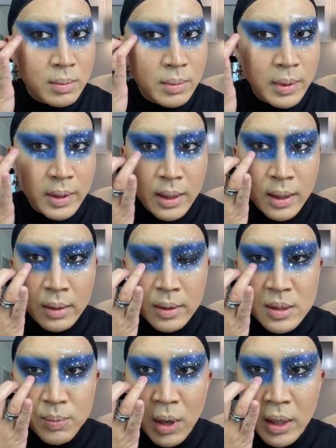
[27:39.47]
But yeah,
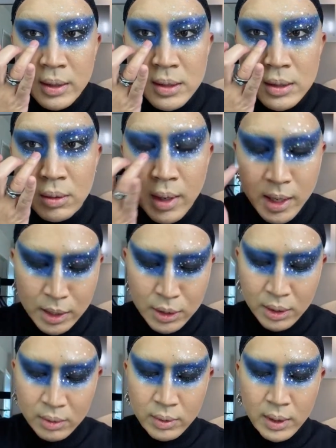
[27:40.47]
this product is great.
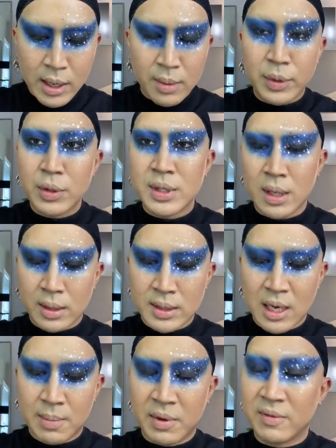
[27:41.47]
You could use it on
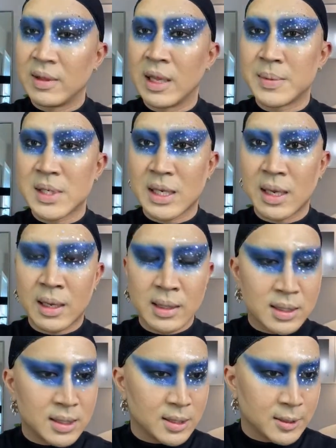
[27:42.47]
top of
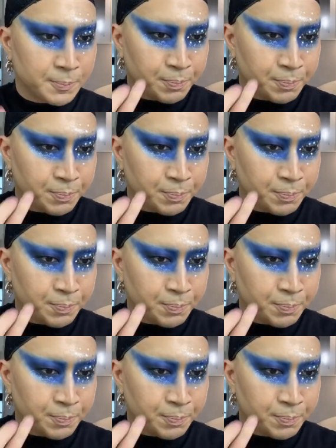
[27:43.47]
lipsticks,